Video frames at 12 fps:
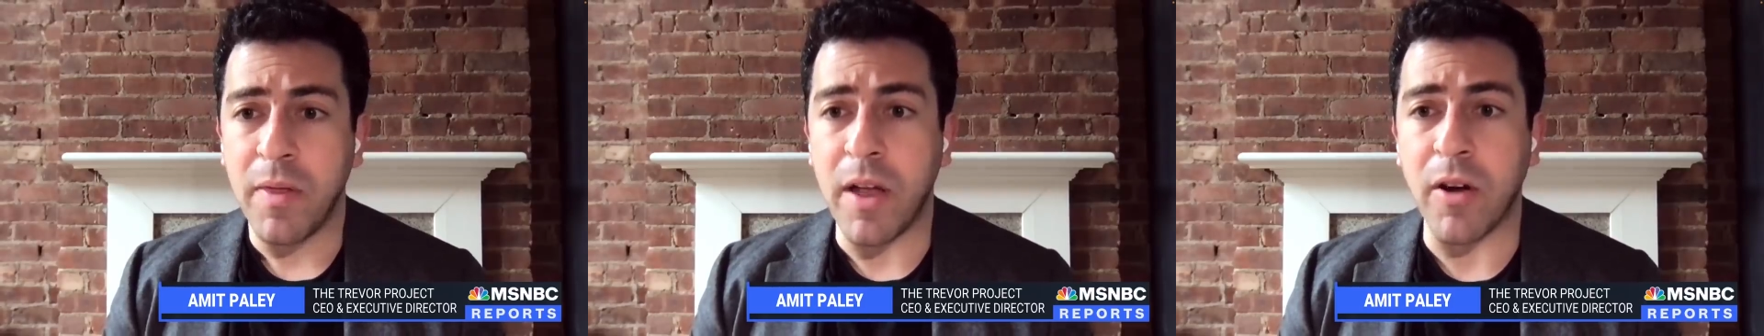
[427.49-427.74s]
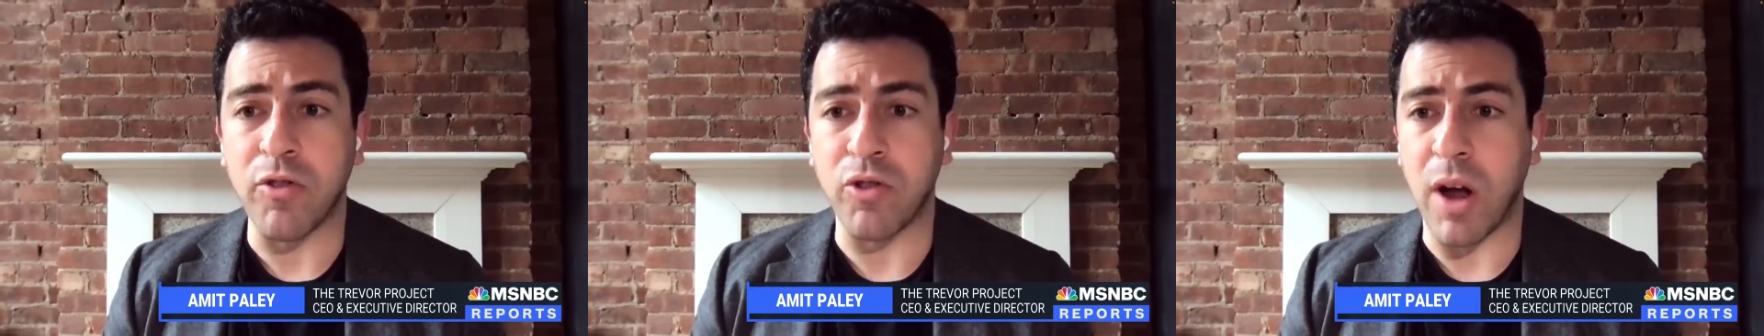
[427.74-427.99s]

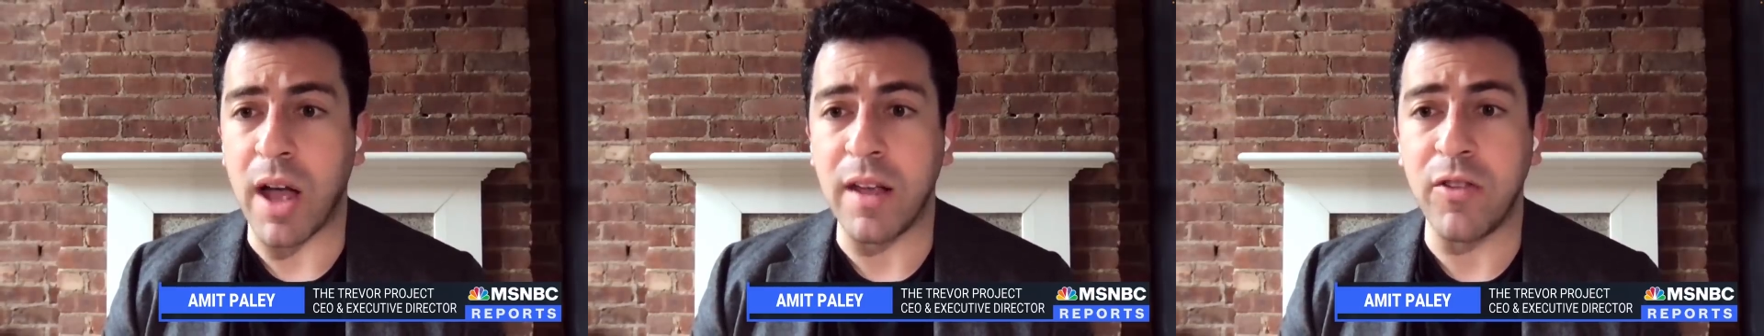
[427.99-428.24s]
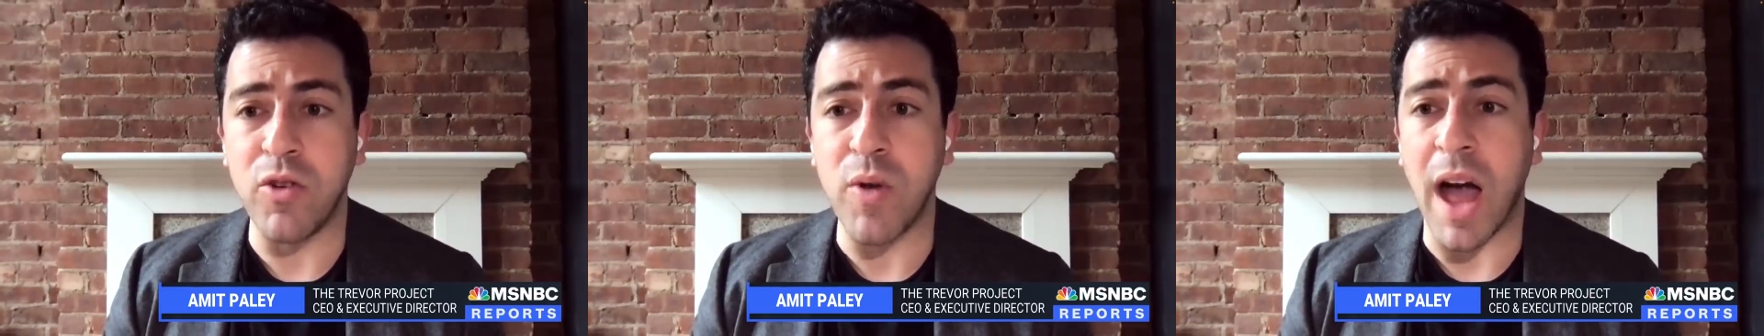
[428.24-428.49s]
They are
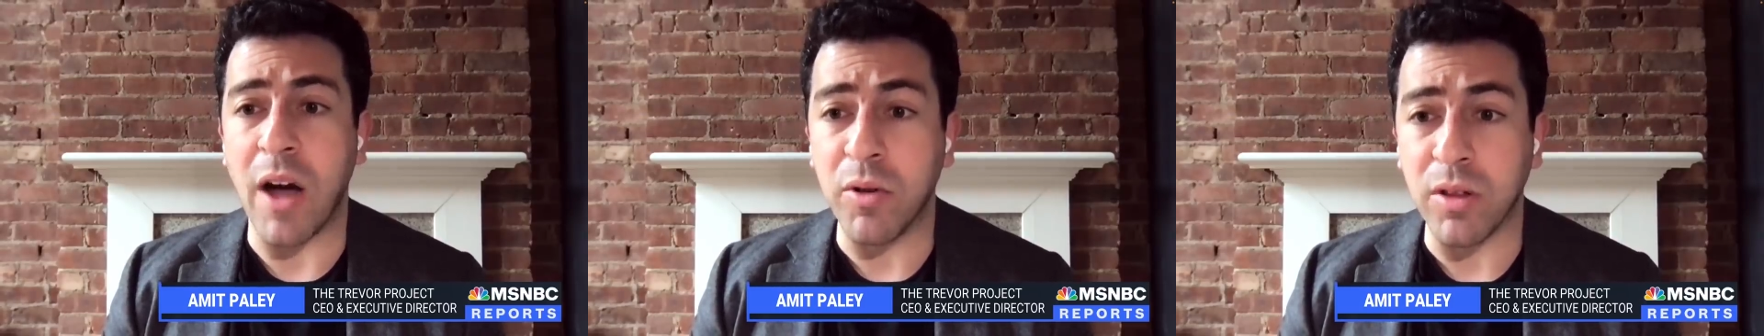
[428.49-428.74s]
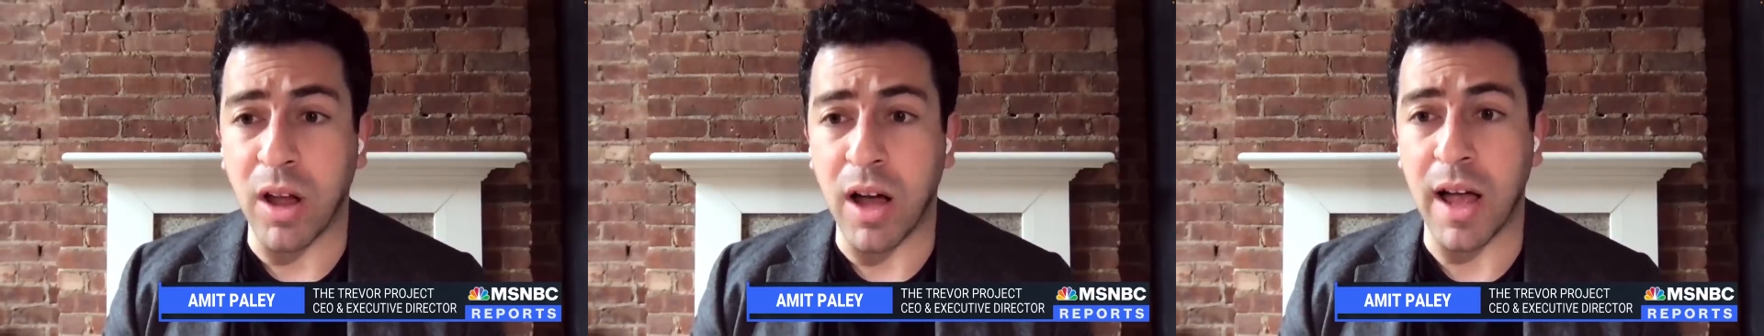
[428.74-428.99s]
trying to
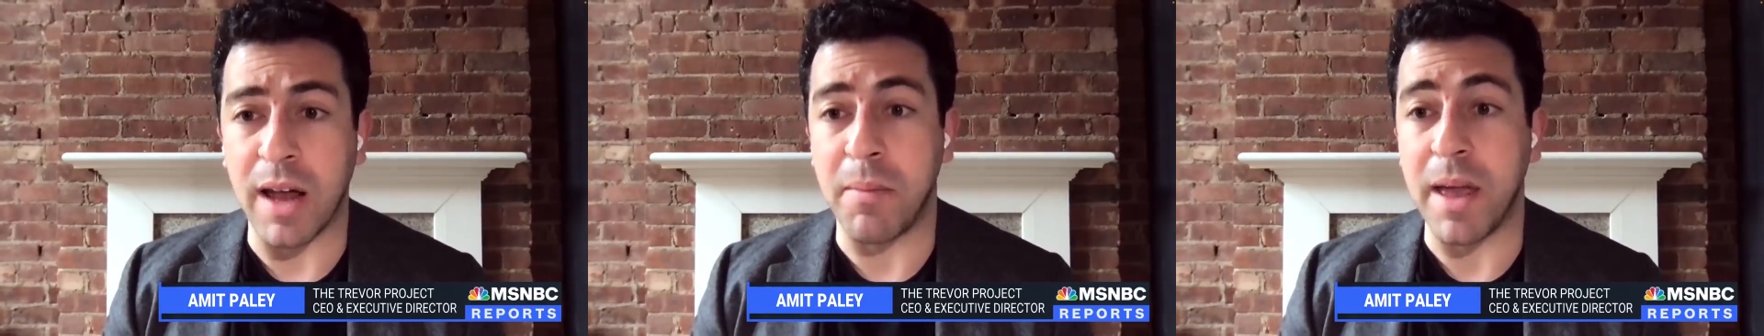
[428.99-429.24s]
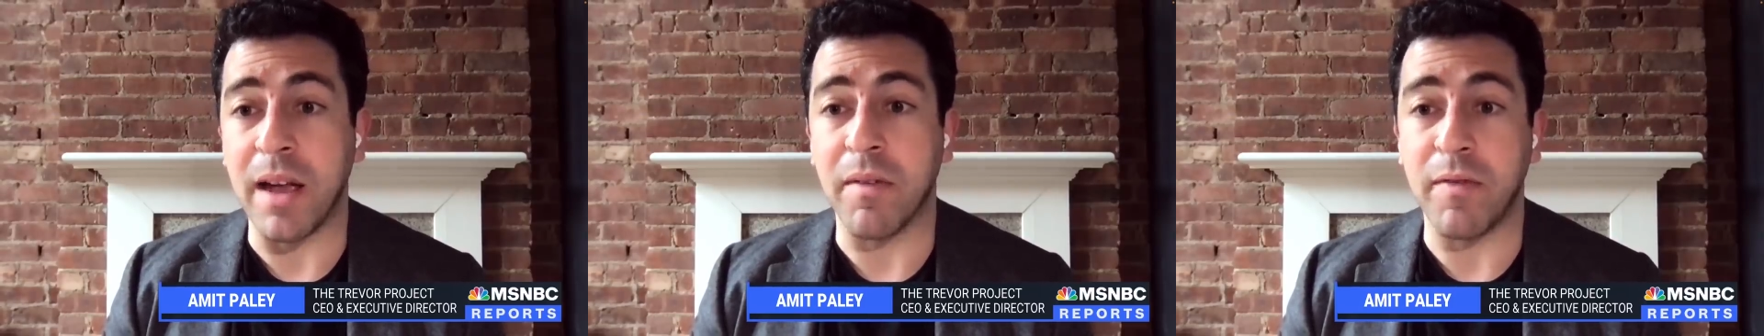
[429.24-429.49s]
outlaw
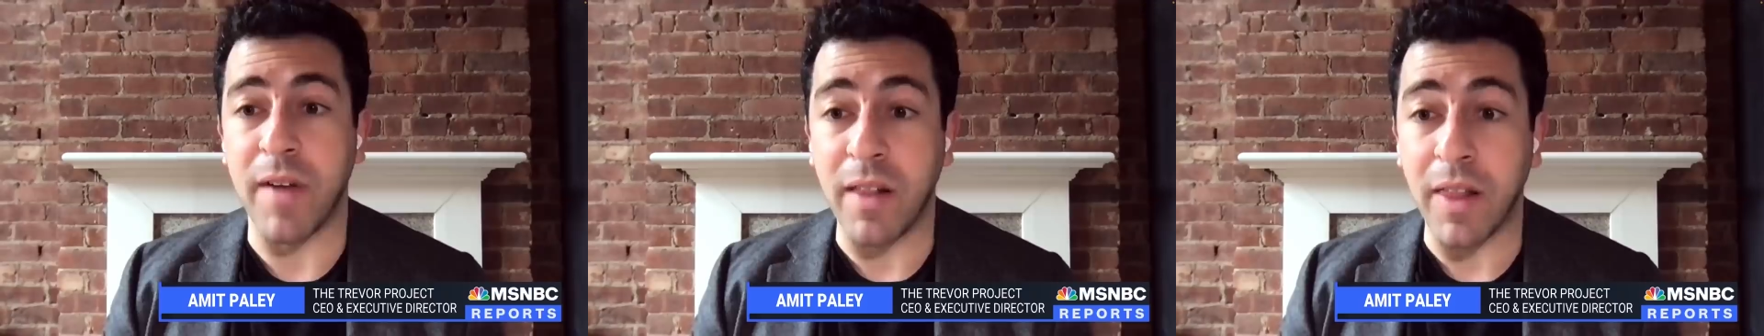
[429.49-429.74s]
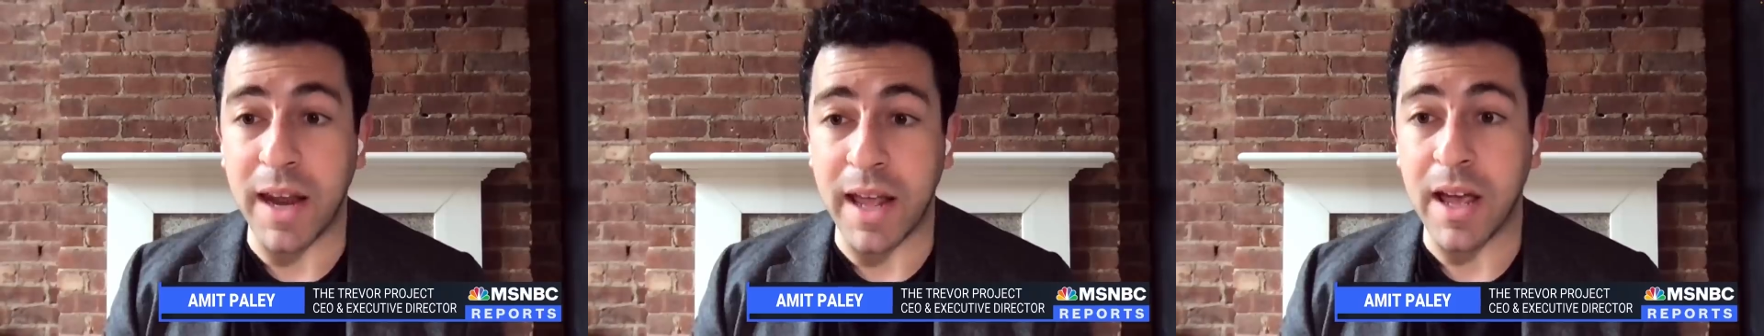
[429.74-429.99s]
and make a
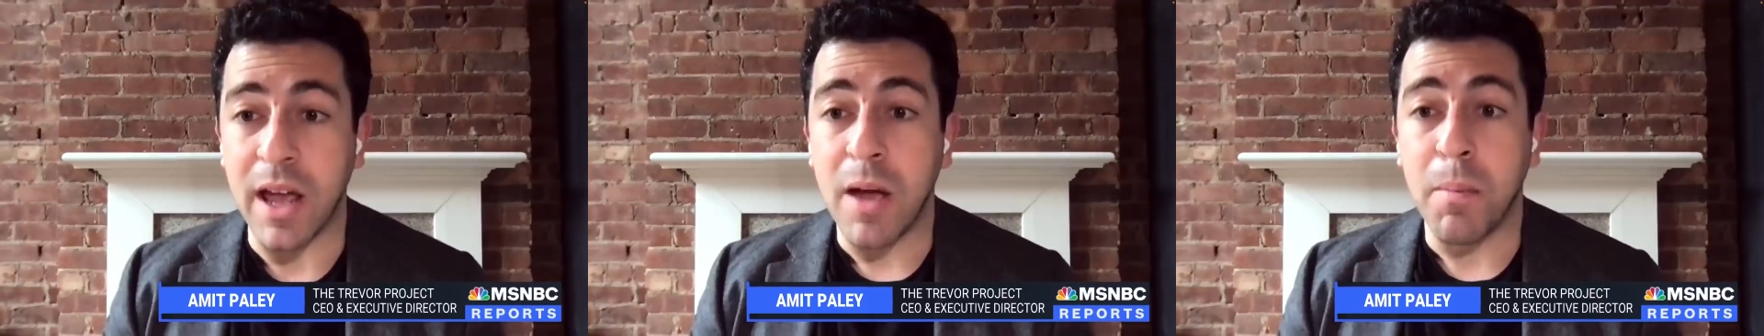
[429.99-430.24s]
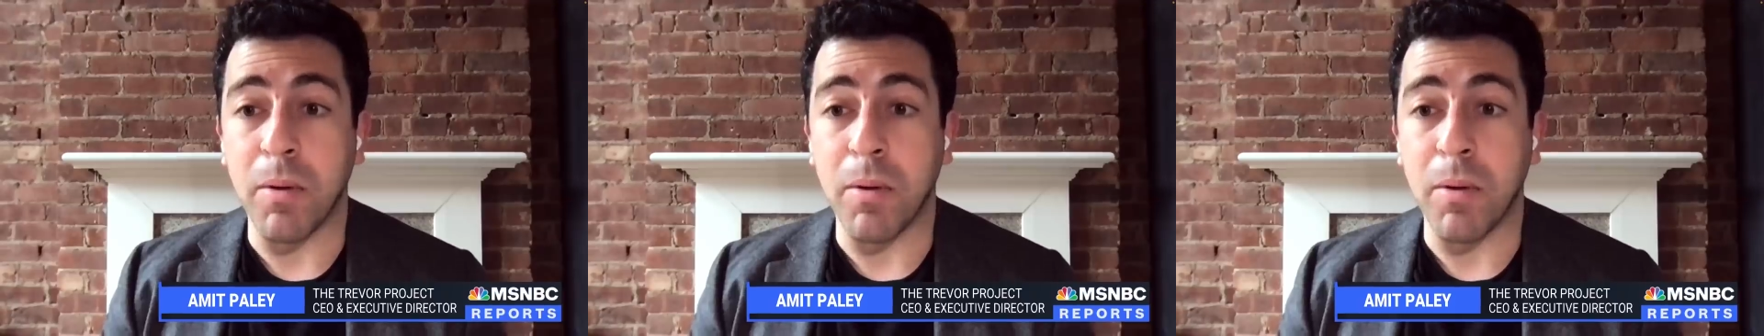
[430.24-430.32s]
felony